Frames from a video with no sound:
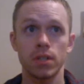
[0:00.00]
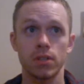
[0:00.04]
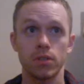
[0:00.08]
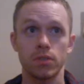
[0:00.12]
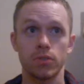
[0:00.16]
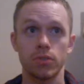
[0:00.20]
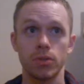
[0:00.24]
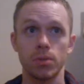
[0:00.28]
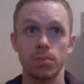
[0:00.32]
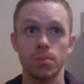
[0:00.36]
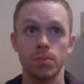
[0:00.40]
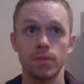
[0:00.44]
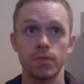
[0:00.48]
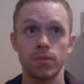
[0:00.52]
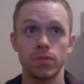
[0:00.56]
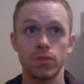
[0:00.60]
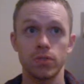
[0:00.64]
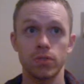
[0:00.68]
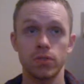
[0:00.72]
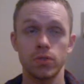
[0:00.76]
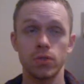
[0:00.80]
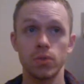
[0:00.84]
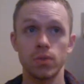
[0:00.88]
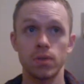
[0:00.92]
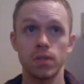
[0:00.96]
a group of
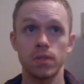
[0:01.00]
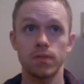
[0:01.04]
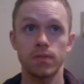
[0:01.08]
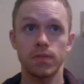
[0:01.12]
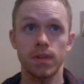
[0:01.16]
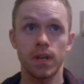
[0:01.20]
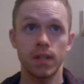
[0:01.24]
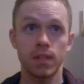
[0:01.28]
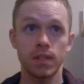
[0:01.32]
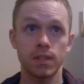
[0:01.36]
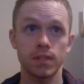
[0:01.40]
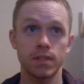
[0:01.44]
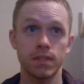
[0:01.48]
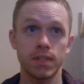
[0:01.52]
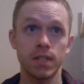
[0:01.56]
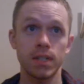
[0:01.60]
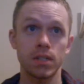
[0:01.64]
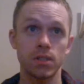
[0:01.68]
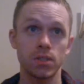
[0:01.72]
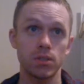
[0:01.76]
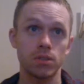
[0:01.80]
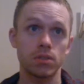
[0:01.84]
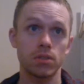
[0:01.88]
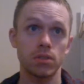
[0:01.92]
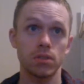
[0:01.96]
student
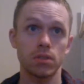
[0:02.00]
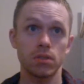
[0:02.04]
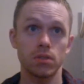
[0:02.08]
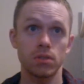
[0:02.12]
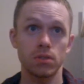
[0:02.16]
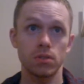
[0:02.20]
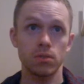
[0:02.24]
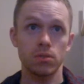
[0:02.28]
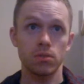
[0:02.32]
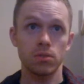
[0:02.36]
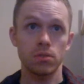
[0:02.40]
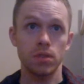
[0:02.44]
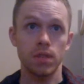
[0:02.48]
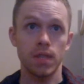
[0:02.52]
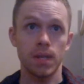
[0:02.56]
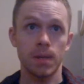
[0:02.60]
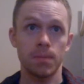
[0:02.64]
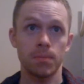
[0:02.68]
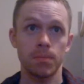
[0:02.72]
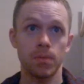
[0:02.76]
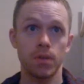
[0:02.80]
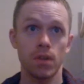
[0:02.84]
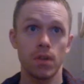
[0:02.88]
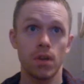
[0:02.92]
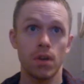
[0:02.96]
volunteers who
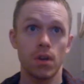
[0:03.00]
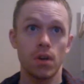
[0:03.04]
slept